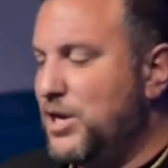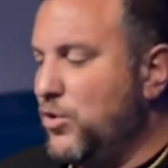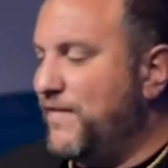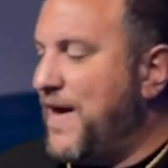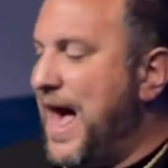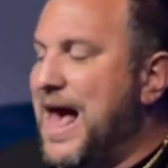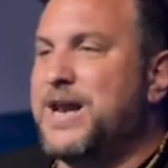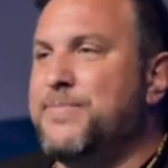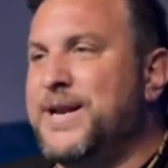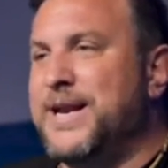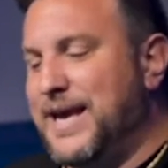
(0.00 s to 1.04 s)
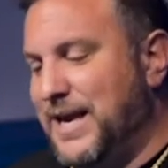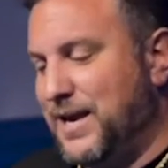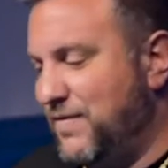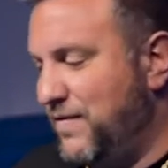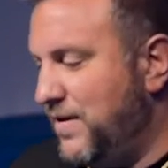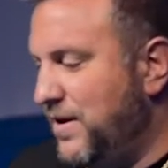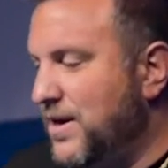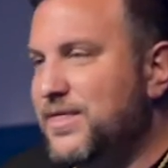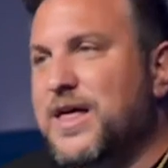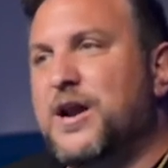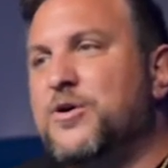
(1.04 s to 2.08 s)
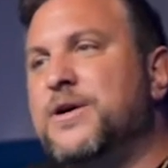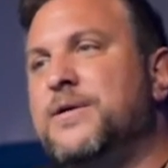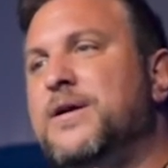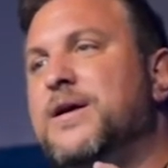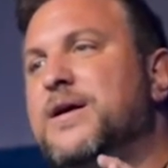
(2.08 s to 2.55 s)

You have Adam and Eve that are in